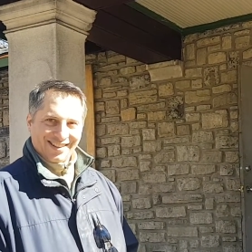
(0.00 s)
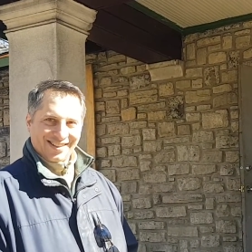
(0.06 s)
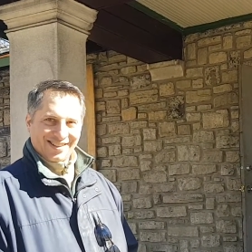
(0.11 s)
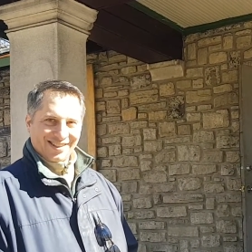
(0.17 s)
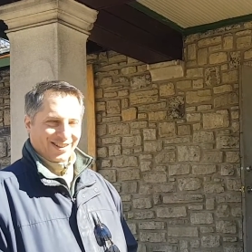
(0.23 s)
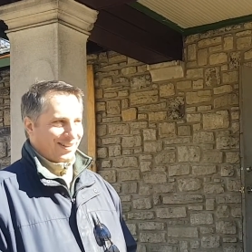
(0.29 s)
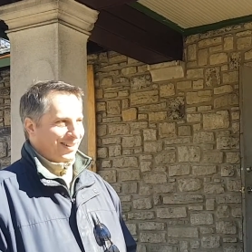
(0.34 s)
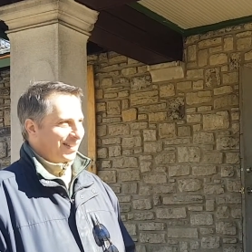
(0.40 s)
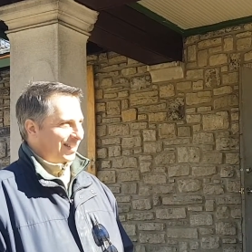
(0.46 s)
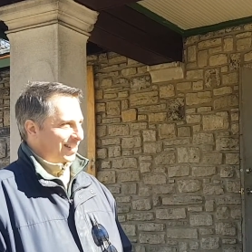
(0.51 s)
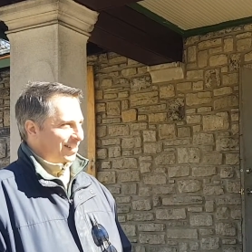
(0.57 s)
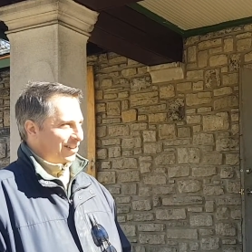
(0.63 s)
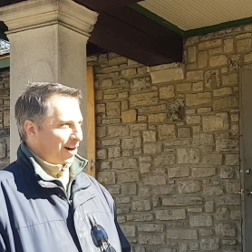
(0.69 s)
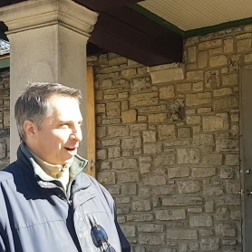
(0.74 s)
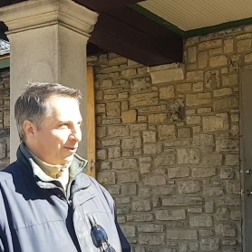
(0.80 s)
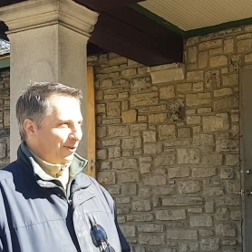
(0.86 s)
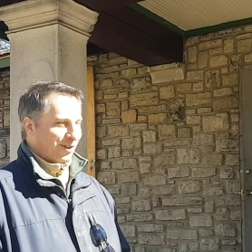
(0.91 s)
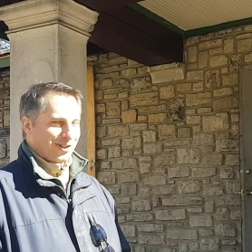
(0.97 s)
So it's
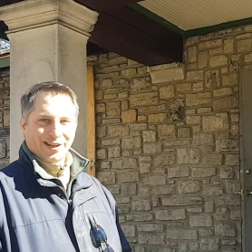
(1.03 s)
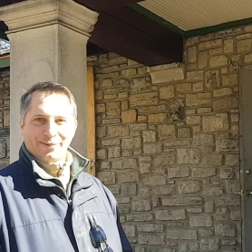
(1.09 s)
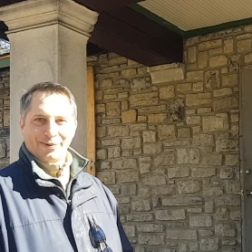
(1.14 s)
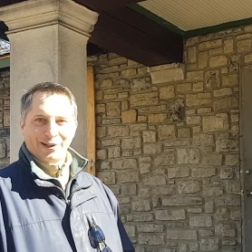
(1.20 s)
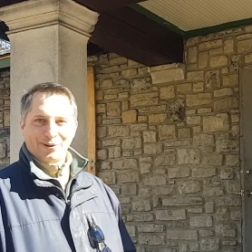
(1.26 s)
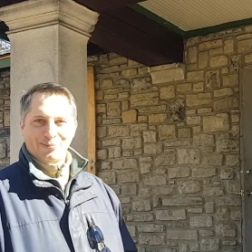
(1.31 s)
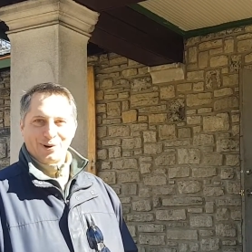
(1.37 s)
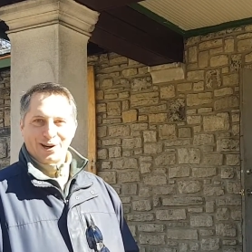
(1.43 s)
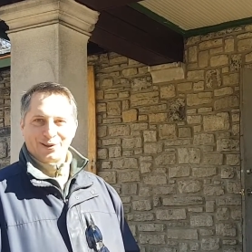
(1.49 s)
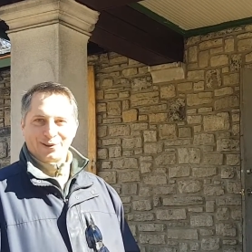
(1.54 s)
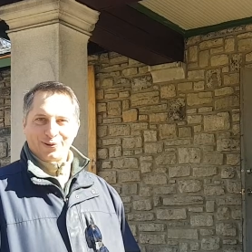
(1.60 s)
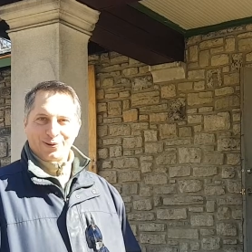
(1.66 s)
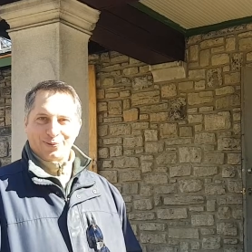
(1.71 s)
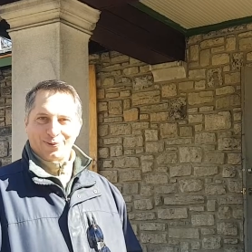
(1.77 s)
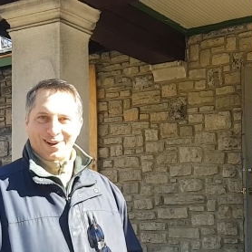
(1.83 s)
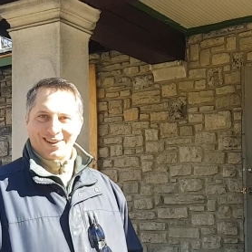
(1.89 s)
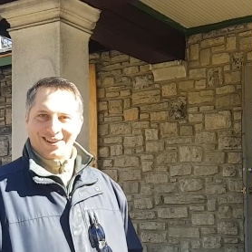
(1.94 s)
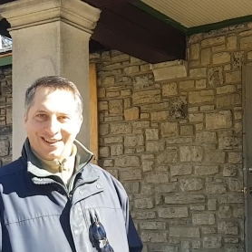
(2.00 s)
hard for someone to break through
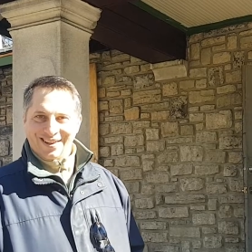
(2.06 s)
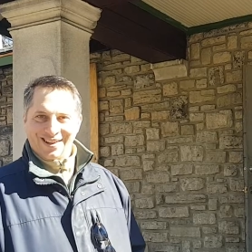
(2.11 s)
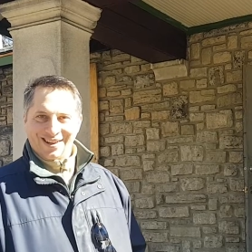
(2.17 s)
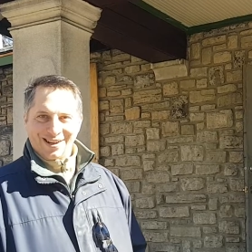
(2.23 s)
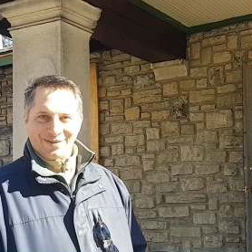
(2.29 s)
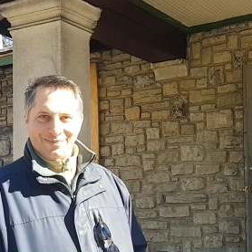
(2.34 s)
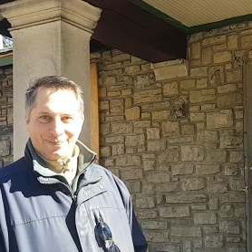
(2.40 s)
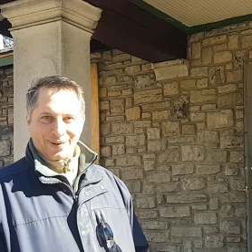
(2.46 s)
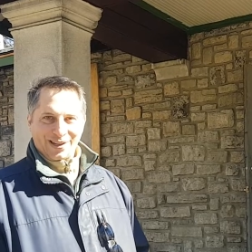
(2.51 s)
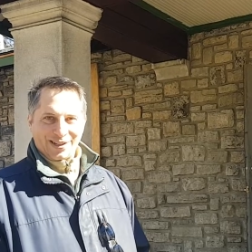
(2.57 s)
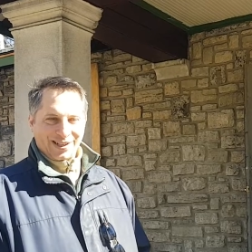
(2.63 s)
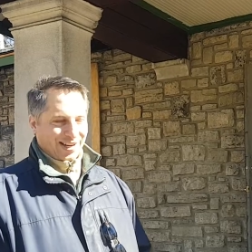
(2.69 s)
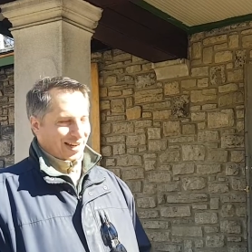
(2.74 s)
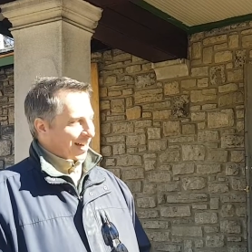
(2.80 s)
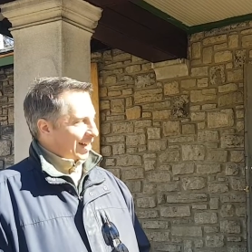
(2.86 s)
them. But